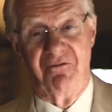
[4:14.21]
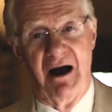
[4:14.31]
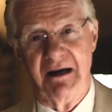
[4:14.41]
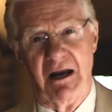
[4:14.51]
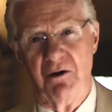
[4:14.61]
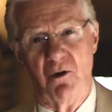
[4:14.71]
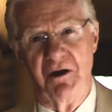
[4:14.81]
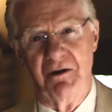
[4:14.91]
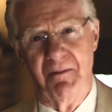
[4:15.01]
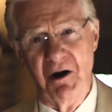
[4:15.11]
find
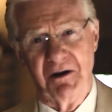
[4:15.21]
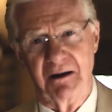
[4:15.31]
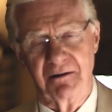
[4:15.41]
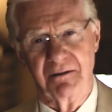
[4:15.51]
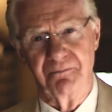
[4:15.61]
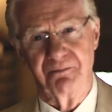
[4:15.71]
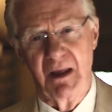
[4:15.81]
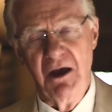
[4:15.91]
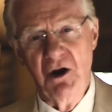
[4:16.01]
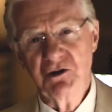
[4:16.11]
anywhere in the market.
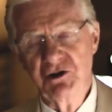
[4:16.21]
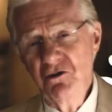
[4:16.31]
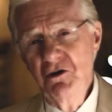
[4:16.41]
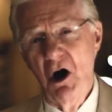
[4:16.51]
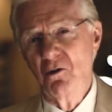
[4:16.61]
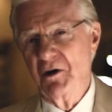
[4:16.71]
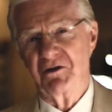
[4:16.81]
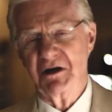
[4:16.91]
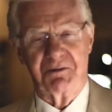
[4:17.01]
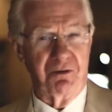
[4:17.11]
Do you know
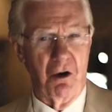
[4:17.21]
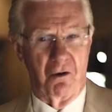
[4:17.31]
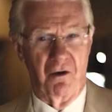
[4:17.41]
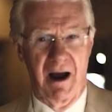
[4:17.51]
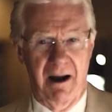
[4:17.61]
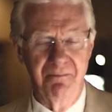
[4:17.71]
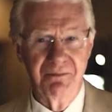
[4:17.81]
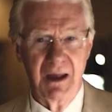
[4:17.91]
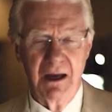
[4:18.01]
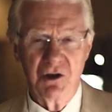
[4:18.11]
with this
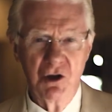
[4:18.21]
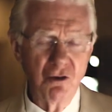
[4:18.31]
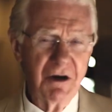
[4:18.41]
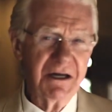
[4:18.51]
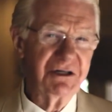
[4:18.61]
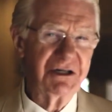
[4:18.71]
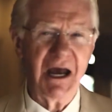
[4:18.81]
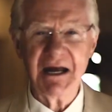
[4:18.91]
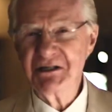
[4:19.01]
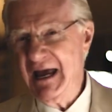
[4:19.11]
program, you can
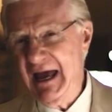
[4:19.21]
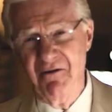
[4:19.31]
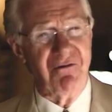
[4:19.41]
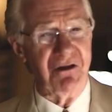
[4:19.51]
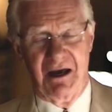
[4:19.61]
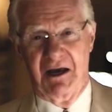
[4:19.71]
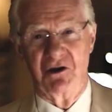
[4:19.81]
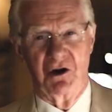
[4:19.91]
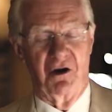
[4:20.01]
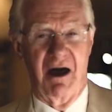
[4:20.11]
change everything
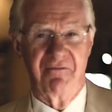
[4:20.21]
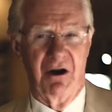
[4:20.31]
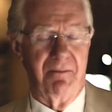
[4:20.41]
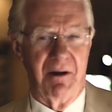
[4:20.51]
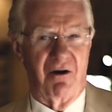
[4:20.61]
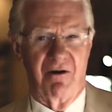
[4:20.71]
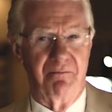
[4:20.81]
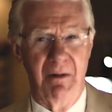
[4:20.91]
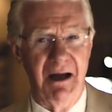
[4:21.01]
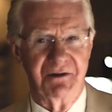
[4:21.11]
in your life in a matter
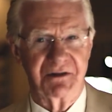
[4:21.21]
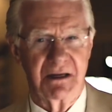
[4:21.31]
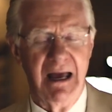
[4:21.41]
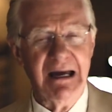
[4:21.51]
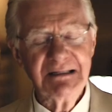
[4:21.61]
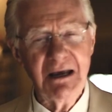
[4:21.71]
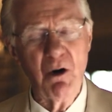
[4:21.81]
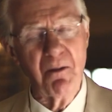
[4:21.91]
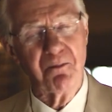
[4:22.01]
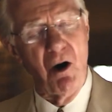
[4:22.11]
of months. See,
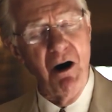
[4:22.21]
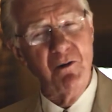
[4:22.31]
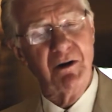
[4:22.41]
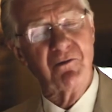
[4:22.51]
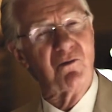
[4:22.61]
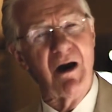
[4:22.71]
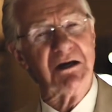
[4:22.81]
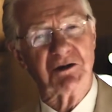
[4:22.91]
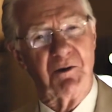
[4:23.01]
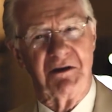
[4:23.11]
we're born and
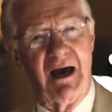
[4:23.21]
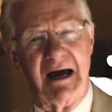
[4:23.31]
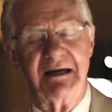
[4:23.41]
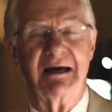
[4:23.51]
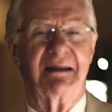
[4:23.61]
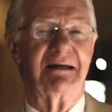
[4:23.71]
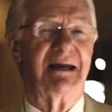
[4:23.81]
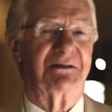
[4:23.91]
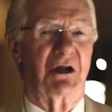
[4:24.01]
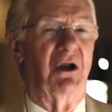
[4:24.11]
raised with the idea that it
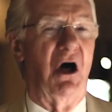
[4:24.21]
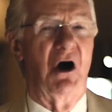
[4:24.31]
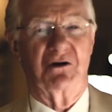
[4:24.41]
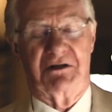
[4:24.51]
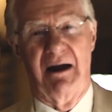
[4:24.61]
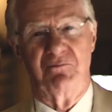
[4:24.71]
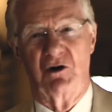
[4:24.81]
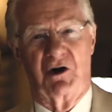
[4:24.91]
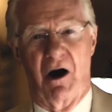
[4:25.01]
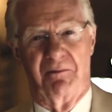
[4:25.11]
takes a long time
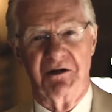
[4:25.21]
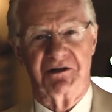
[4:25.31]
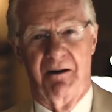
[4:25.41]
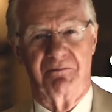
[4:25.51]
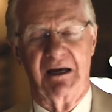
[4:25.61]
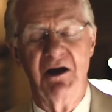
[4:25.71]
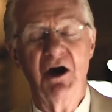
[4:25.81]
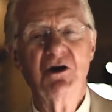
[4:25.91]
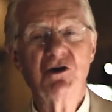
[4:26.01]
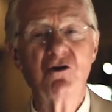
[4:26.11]
to accomplish something.
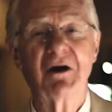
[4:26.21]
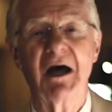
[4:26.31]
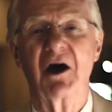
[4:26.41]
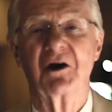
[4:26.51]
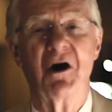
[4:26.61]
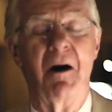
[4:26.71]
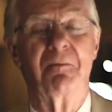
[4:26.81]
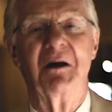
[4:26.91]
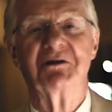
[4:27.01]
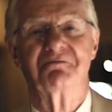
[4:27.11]
You can
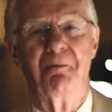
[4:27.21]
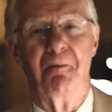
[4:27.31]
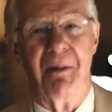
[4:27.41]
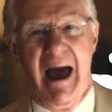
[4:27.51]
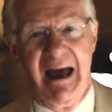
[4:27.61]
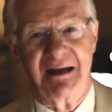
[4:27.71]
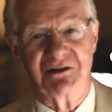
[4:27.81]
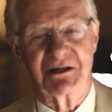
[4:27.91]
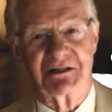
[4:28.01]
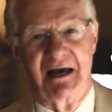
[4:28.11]
accomplish,
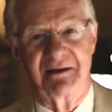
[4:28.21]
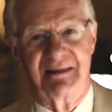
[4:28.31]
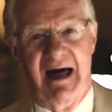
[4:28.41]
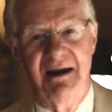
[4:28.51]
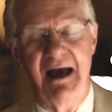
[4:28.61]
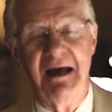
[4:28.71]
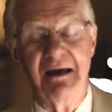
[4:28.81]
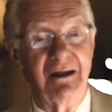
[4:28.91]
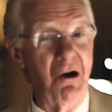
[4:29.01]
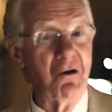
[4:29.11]
bang, just like that.
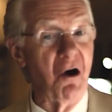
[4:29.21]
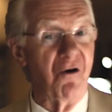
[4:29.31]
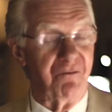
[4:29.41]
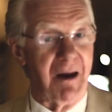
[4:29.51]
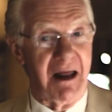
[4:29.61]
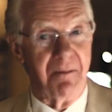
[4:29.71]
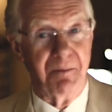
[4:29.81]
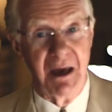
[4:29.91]
You don't go from A to